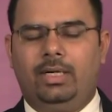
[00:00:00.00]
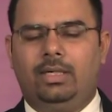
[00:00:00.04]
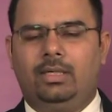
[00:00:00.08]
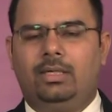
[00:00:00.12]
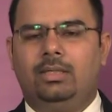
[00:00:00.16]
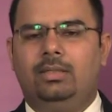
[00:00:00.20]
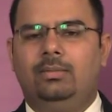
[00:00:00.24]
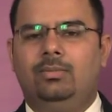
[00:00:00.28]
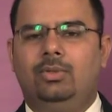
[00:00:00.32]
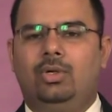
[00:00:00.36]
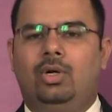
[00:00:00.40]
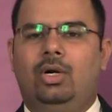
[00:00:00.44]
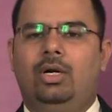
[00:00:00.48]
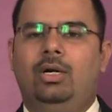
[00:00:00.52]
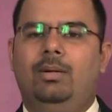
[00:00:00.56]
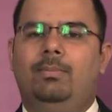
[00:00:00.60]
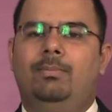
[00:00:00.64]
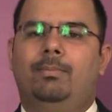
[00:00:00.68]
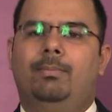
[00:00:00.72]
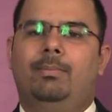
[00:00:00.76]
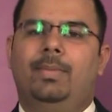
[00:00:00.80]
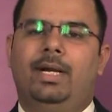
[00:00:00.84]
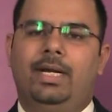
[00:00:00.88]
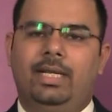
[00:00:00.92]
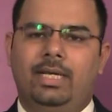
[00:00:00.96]
term called
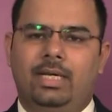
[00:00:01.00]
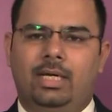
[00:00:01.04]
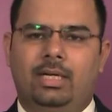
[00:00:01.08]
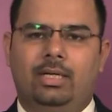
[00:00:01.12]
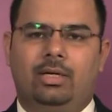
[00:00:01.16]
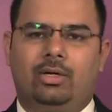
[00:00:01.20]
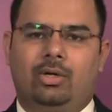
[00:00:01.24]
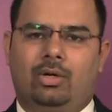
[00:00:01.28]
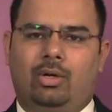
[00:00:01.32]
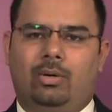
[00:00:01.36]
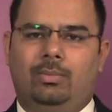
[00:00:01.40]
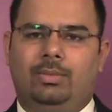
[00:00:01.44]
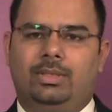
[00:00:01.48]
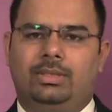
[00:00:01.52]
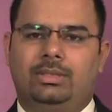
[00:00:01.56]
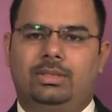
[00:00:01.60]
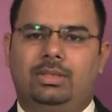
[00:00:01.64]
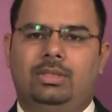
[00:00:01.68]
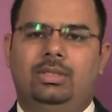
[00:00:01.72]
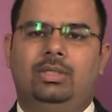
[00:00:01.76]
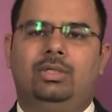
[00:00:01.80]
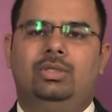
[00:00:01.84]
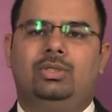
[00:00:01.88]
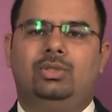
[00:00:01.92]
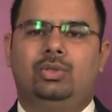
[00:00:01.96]
medical economics.
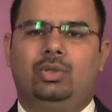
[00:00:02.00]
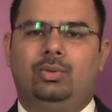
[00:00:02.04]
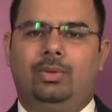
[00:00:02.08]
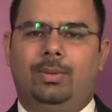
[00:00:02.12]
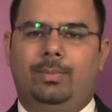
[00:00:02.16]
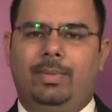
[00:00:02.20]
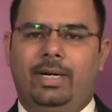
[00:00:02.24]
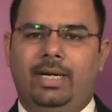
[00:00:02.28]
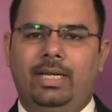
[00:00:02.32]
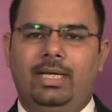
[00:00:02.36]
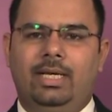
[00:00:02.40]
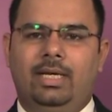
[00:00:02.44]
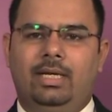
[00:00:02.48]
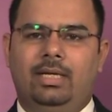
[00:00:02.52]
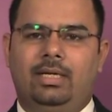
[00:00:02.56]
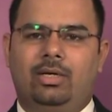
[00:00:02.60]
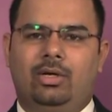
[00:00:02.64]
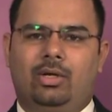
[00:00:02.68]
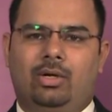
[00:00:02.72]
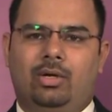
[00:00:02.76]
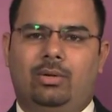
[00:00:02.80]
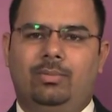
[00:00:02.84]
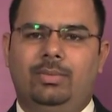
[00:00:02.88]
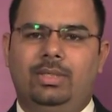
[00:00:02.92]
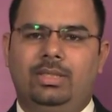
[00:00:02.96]
So medical
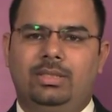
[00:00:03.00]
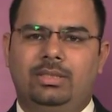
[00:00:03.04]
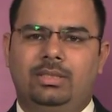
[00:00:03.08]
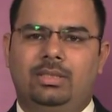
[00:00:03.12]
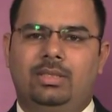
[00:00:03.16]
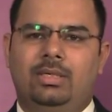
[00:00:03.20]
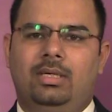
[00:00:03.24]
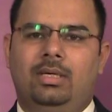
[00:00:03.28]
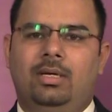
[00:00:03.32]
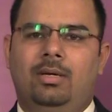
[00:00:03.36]
economics